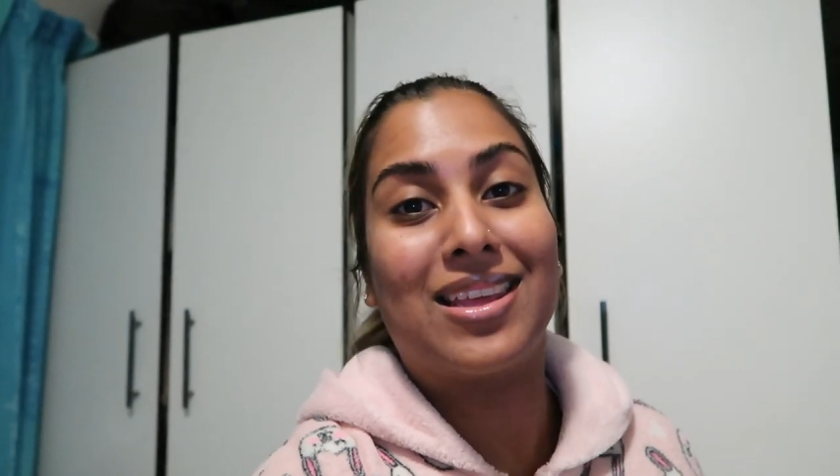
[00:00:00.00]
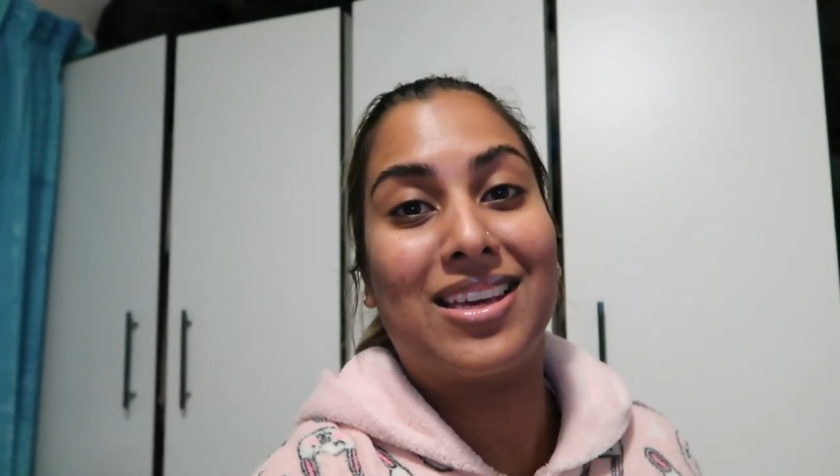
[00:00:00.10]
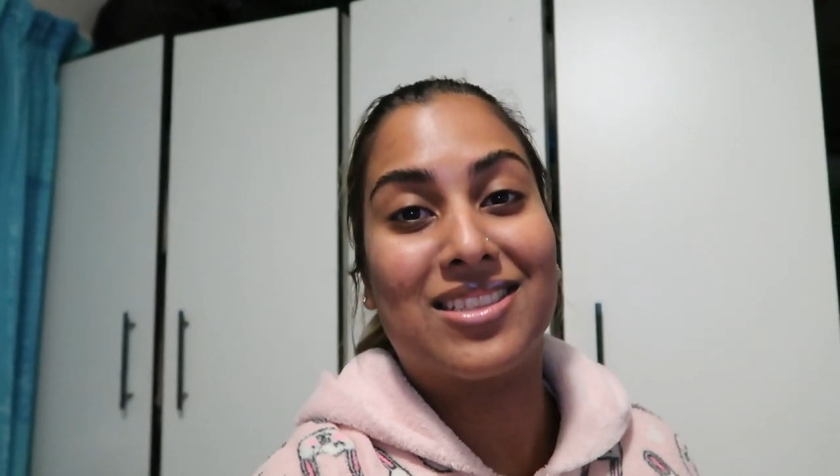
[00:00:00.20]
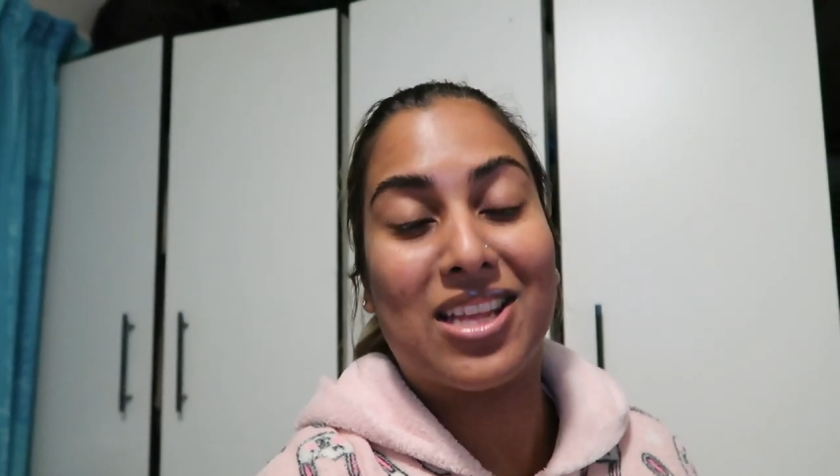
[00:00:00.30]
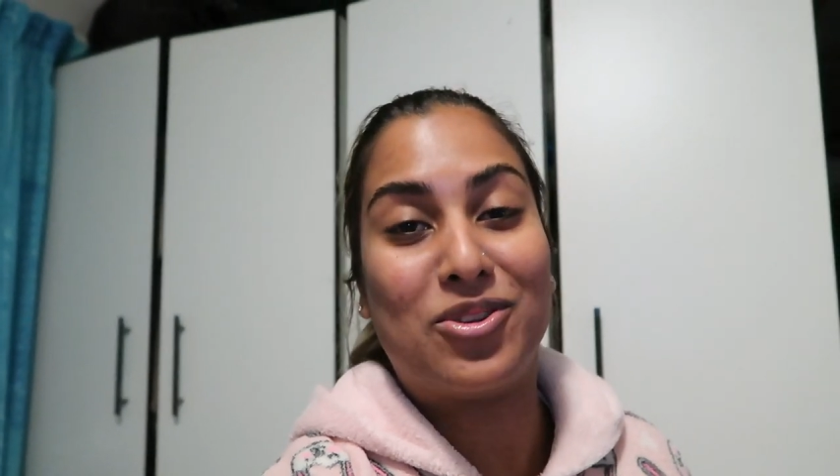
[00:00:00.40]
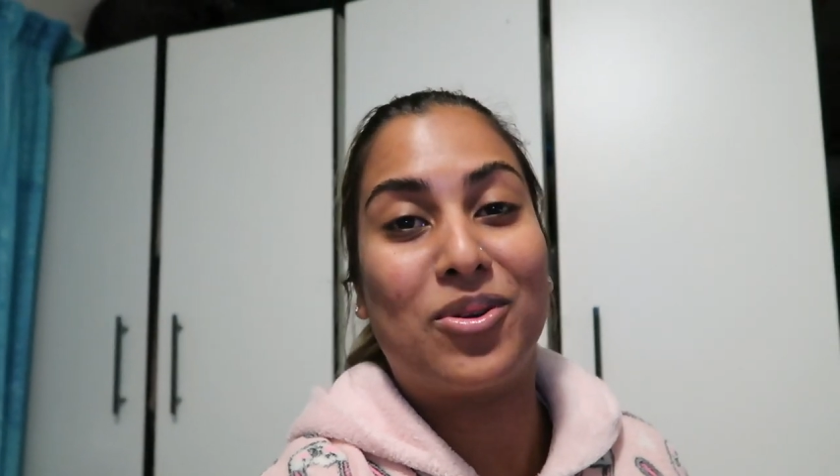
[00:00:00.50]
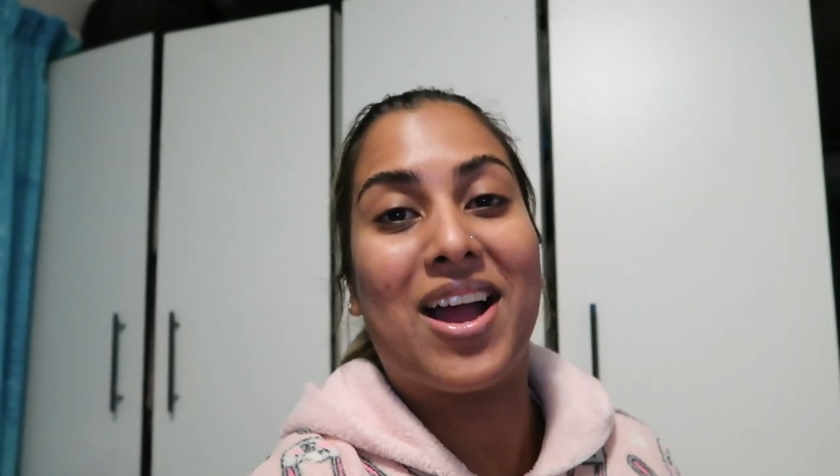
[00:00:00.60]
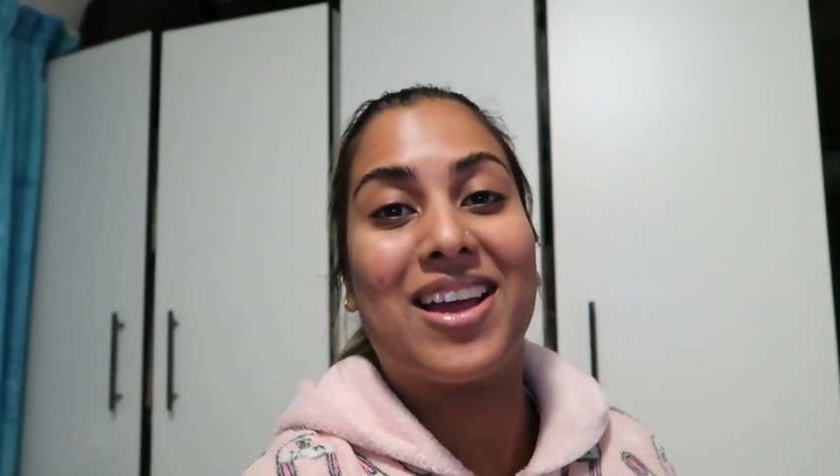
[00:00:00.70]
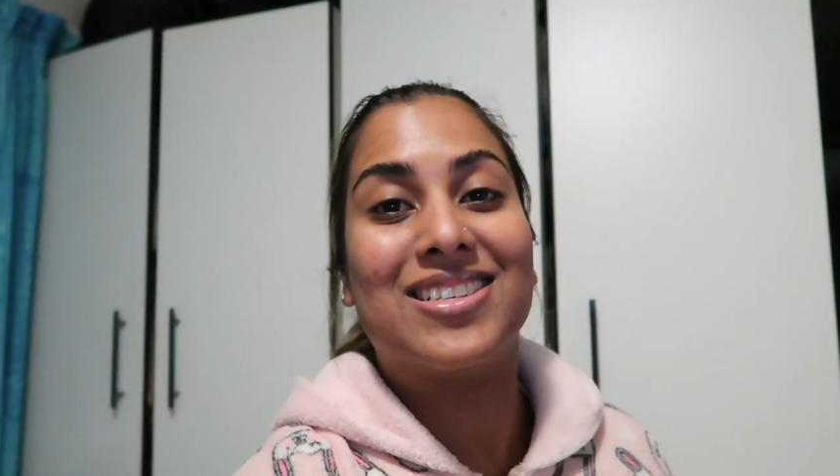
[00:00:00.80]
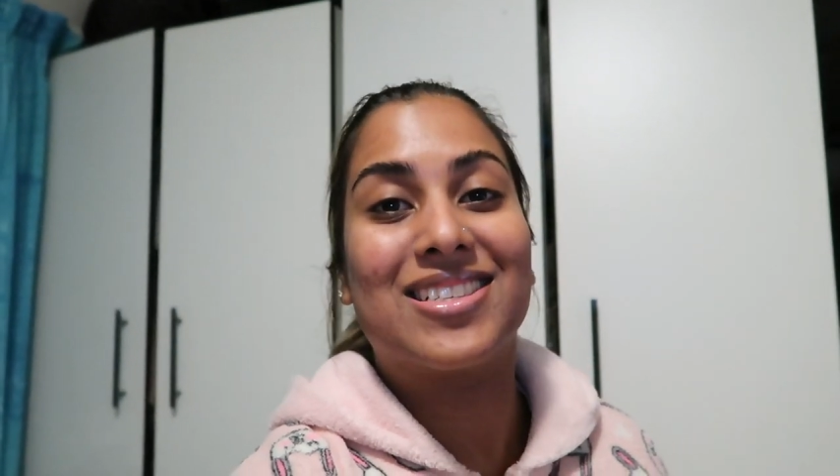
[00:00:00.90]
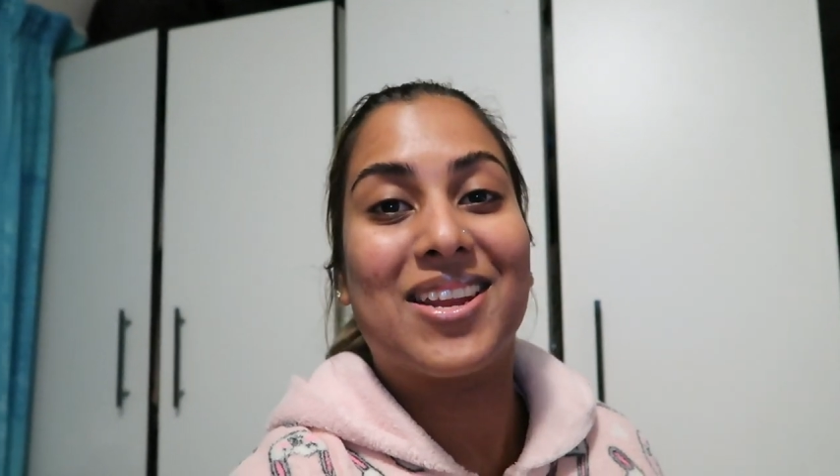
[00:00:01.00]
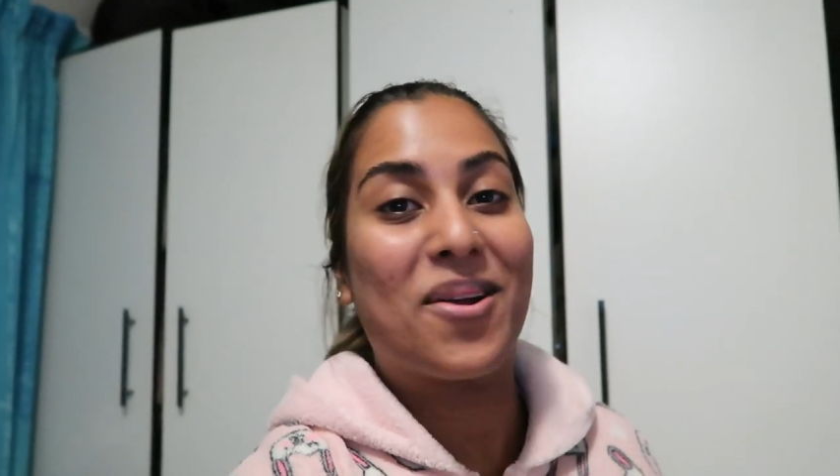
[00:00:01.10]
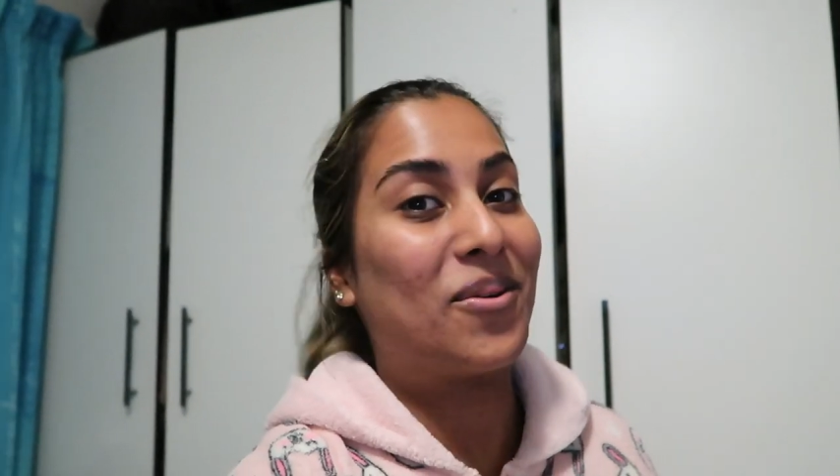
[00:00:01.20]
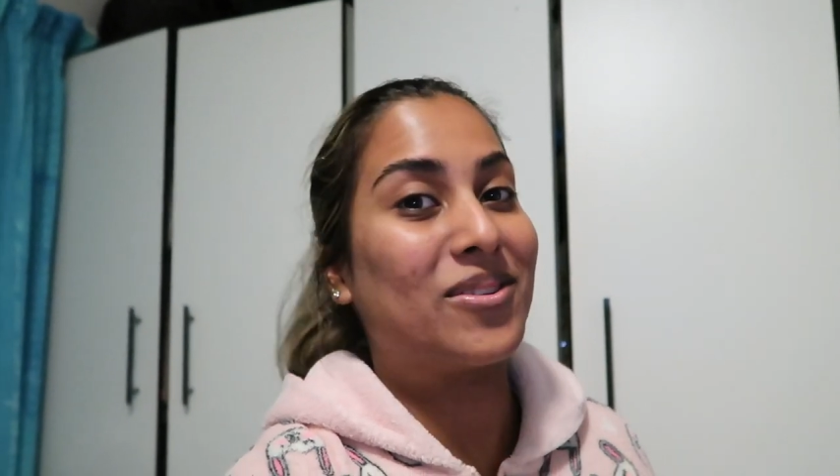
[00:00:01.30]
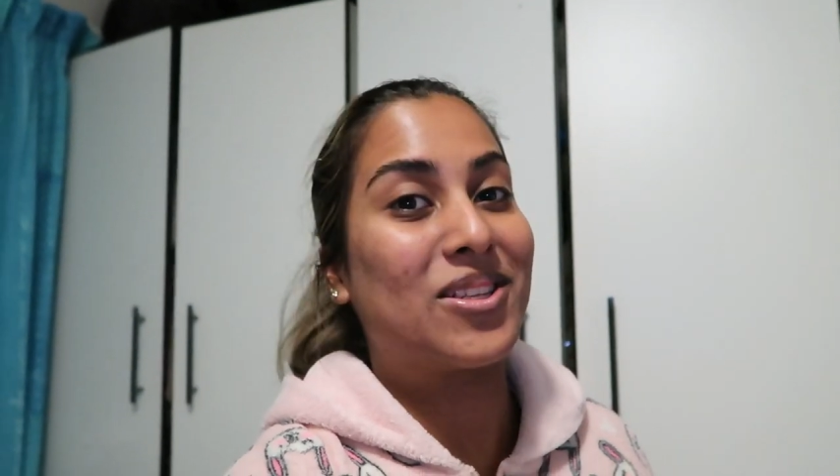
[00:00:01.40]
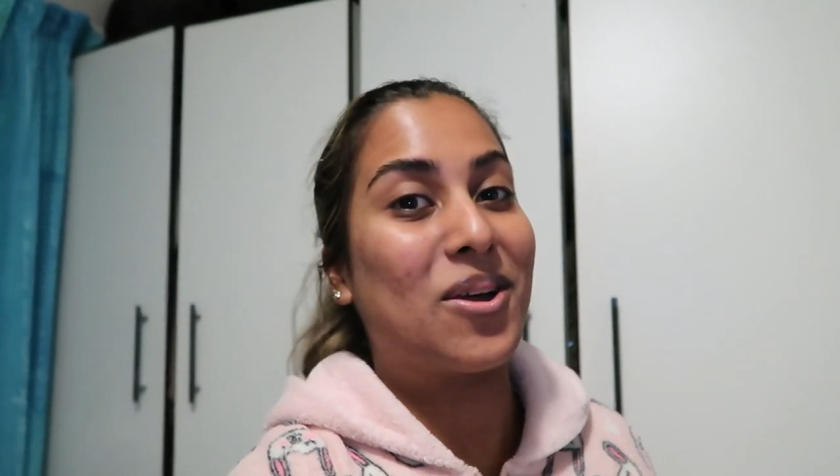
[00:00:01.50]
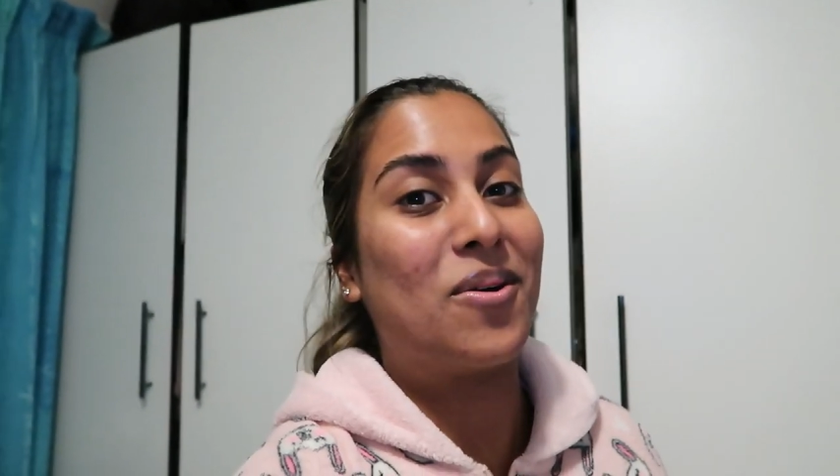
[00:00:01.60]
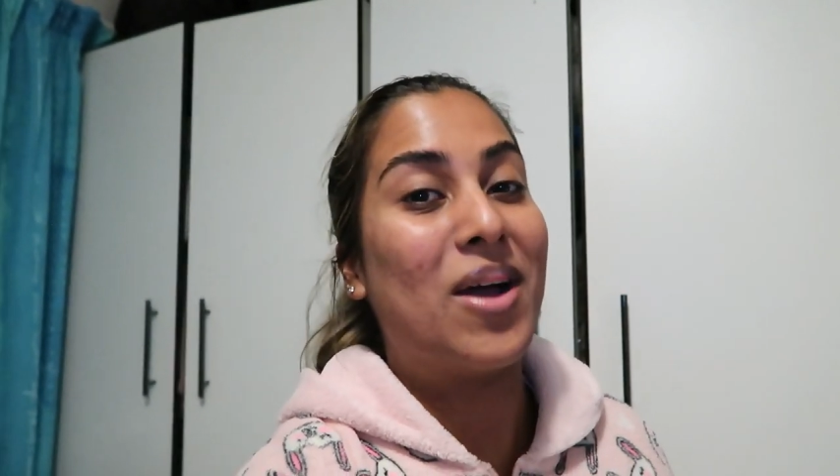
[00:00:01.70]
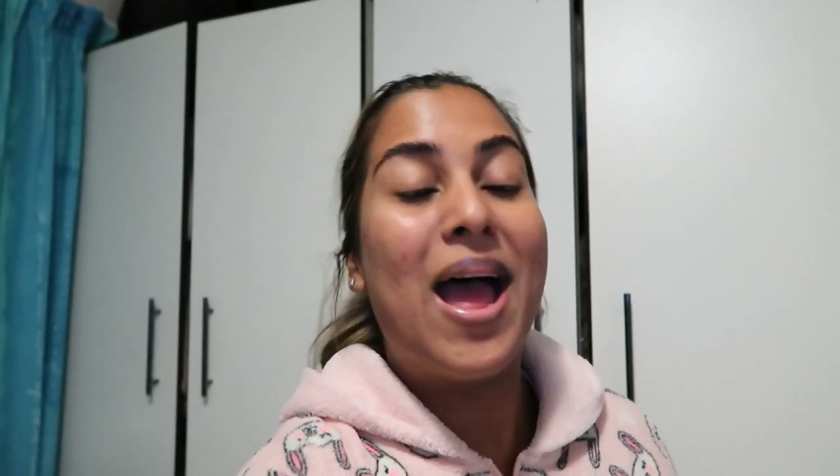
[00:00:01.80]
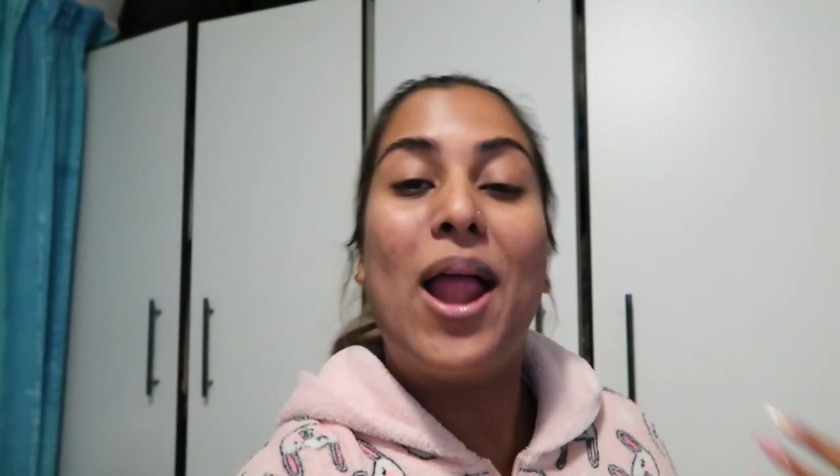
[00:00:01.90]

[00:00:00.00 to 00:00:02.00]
things that you guys can also